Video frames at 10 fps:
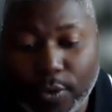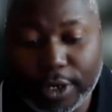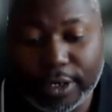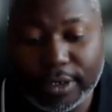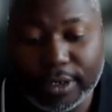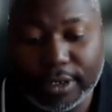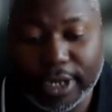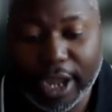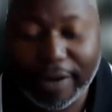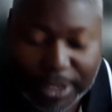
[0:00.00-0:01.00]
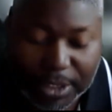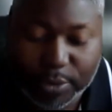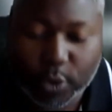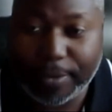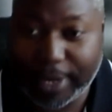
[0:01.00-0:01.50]
When the conversation
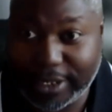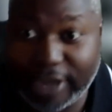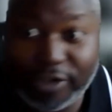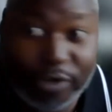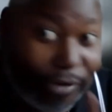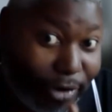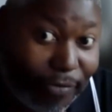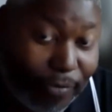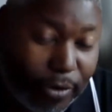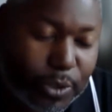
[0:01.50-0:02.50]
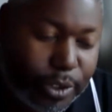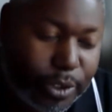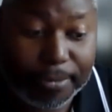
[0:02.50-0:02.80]
between me and Daniel, our very first one,